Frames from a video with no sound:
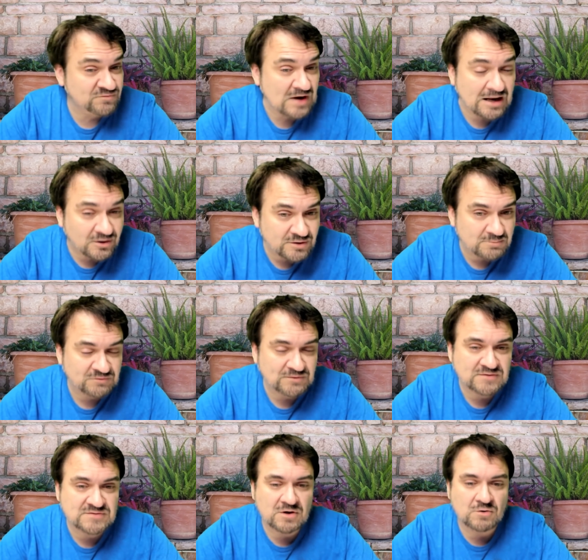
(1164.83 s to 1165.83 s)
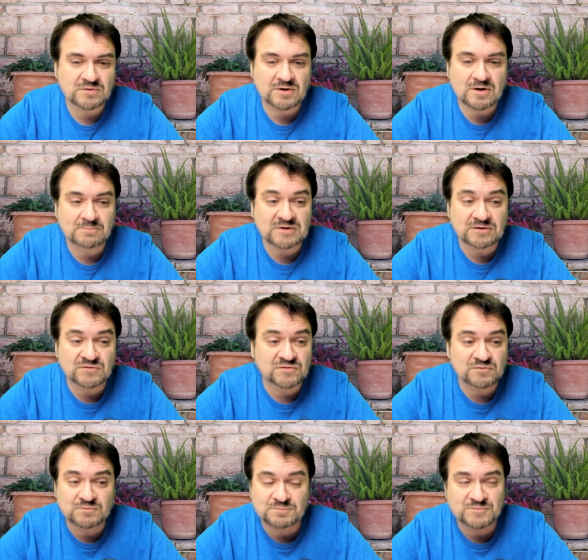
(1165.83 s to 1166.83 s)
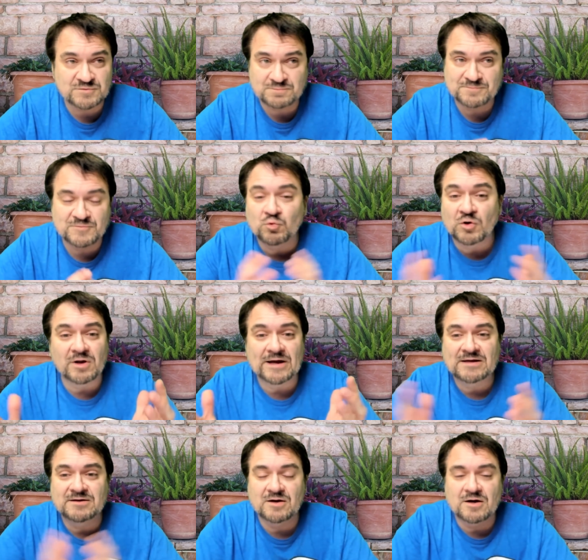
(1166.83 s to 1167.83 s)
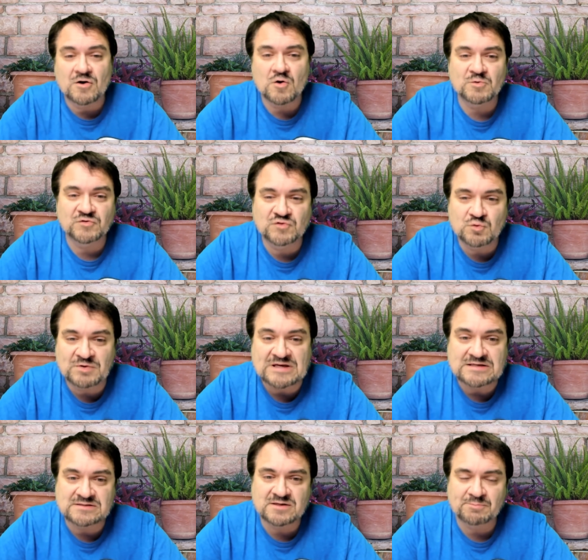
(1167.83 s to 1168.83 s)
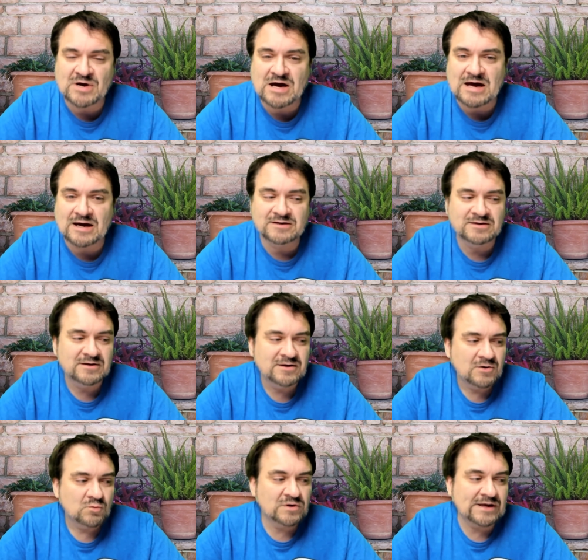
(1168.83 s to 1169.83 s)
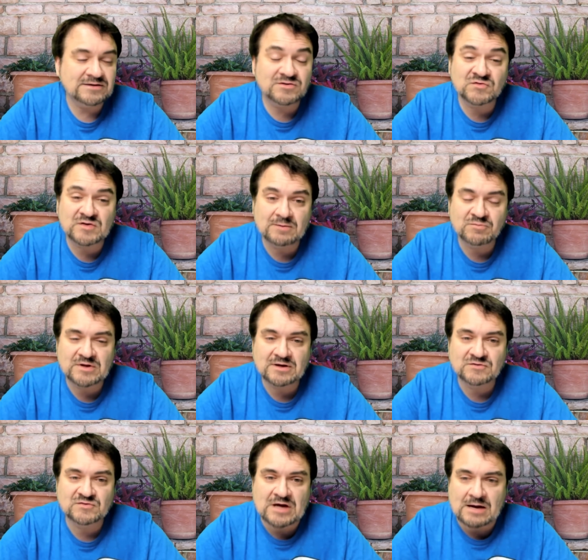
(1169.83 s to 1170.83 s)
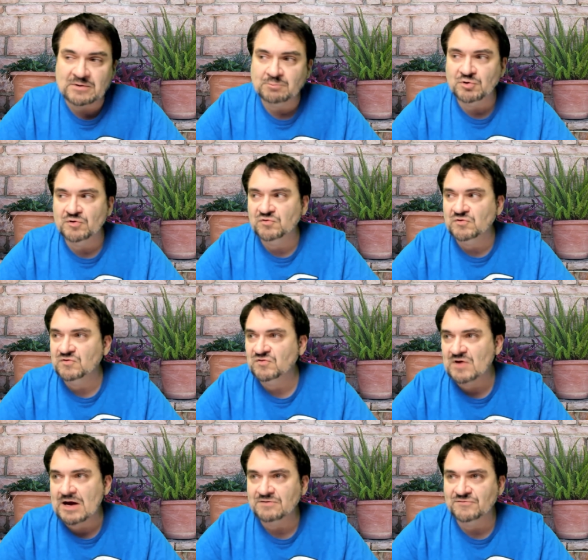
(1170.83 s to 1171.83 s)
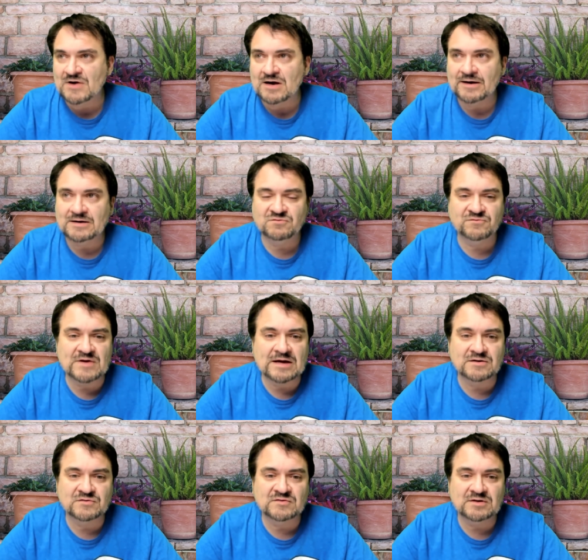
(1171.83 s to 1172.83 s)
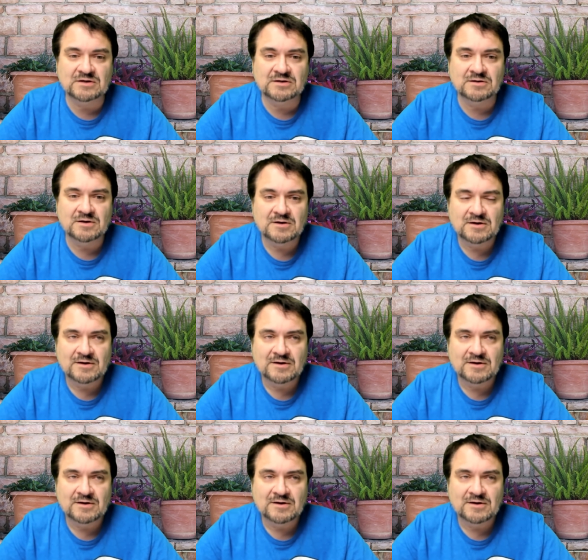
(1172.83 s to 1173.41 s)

Follow him if you don't. Um, he's we're like uh, almost two peas in a pod, like the same things: comic books and sci-fi and fantasy.